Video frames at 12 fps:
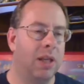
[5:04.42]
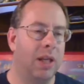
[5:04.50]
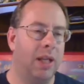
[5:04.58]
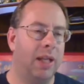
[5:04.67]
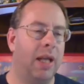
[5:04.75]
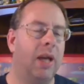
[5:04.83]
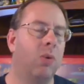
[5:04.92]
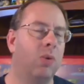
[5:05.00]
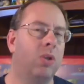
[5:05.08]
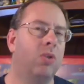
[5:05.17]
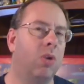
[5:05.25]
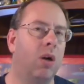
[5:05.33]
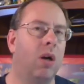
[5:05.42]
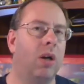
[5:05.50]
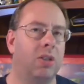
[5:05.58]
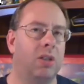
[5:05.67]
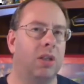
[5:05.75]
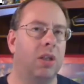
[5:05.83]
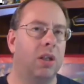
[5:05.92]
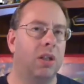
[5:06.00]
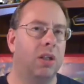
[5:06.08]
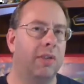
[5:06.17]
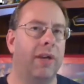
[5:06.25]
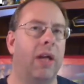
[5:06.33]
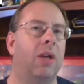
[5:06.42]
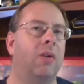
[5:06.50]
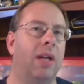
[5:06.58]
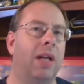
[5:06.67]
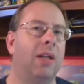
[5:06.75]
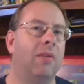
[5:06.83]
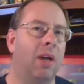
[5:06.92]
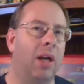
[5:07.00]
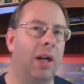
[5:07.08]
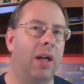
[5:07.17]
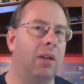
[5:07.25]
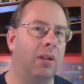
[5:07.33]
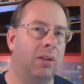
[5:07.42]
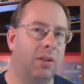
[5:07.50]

and that only draws the value of that even higher